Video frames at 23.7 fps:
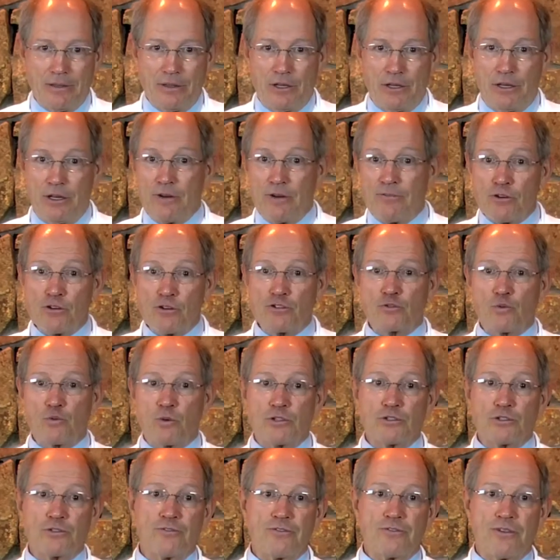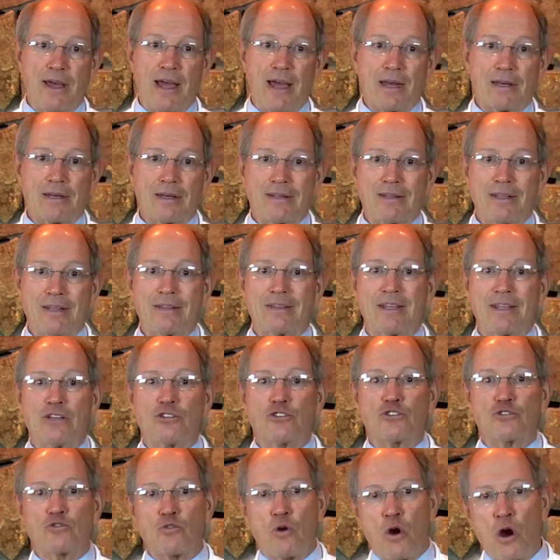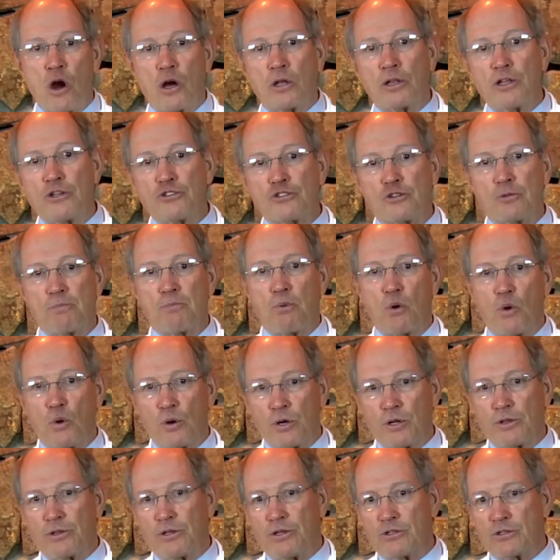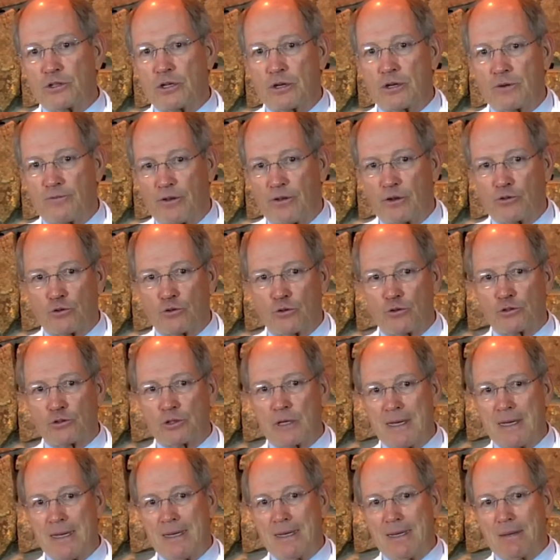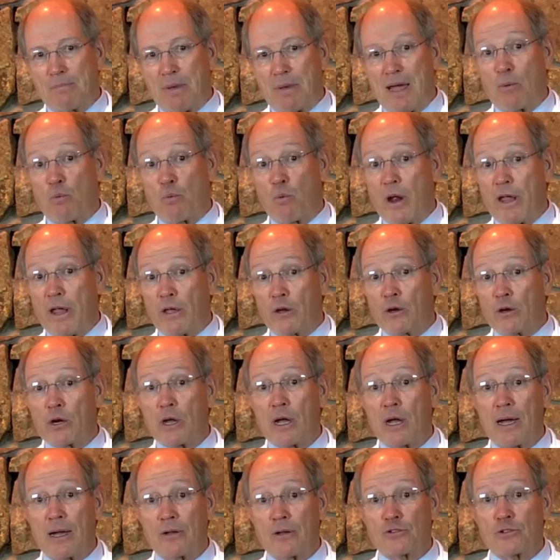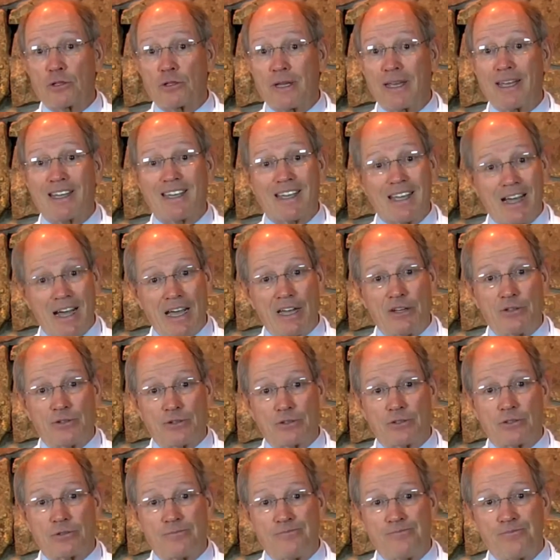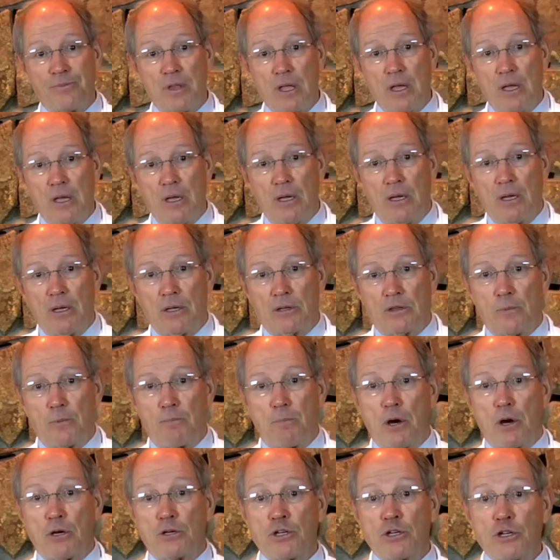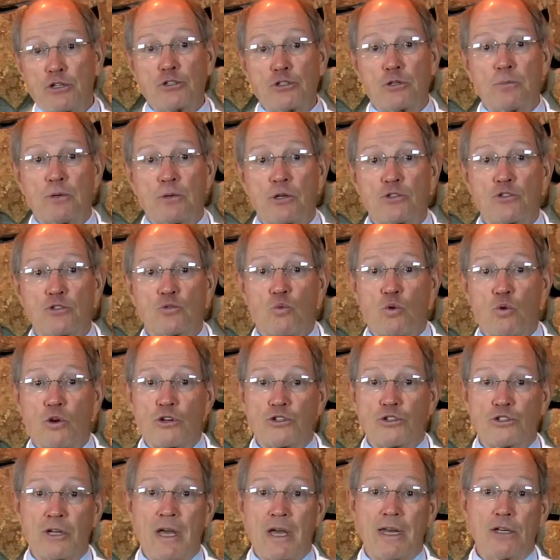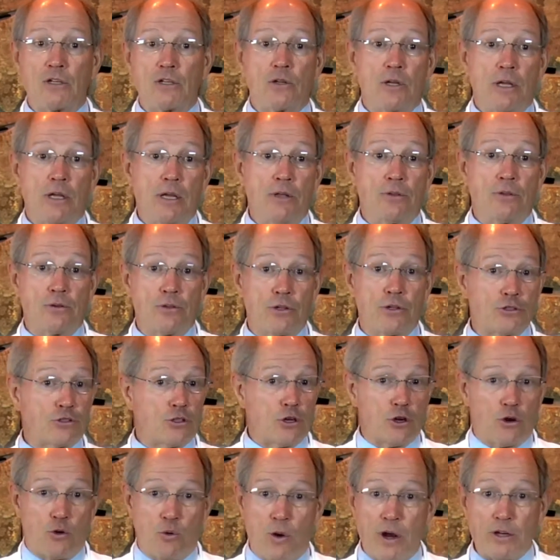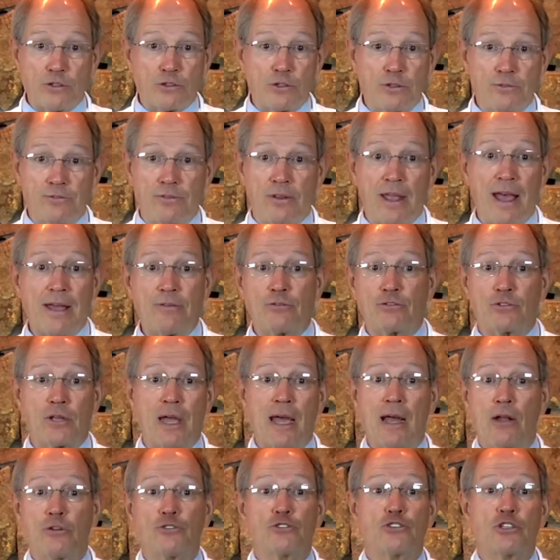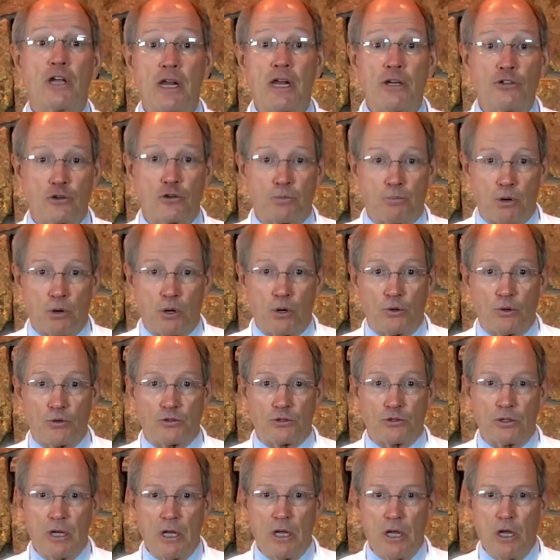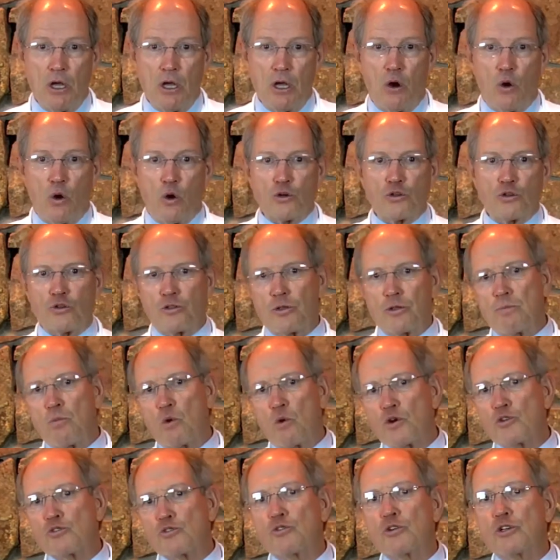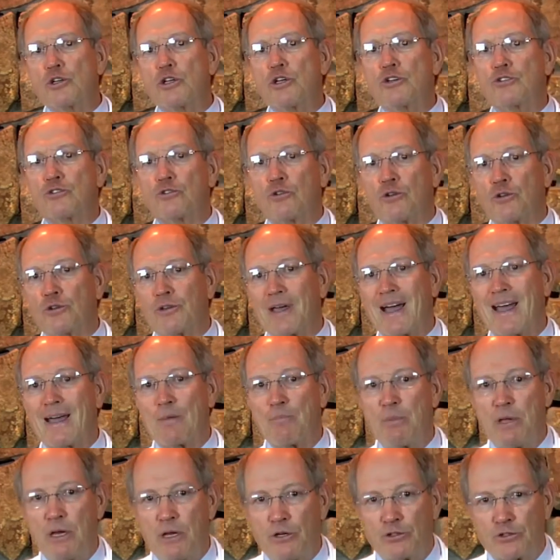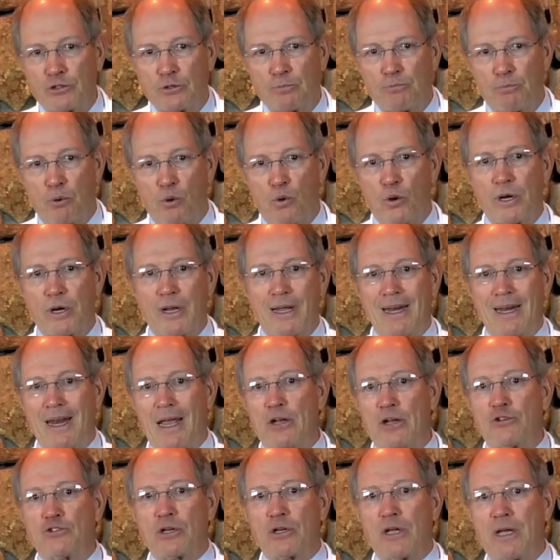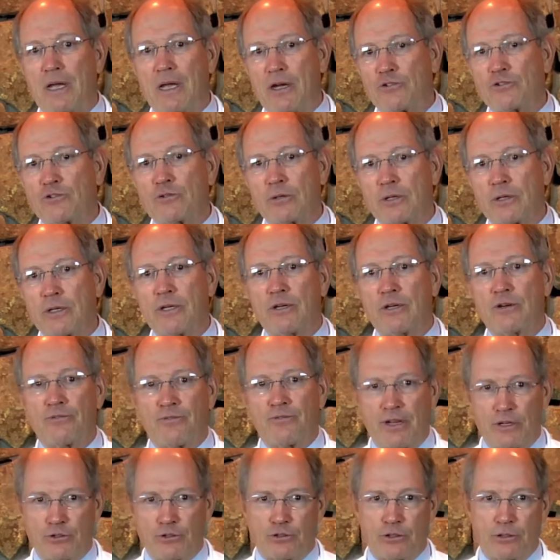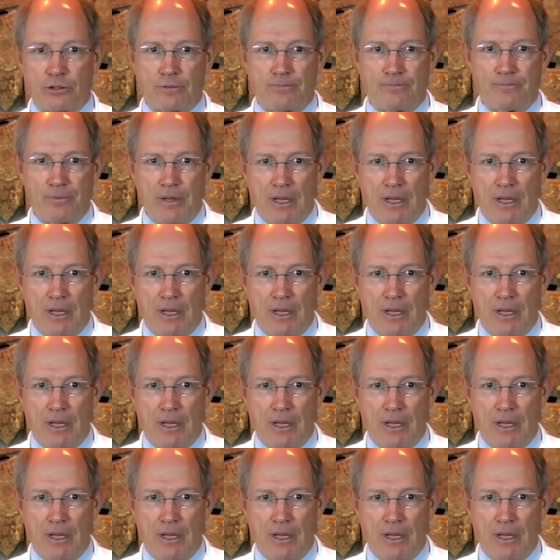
The difference was the fact that they strongly supported these individuals by regular counseling and guidance. The participants were assigned to either this aggressive lifestyle change approach or to the more traditional diabetes support and educational intervention.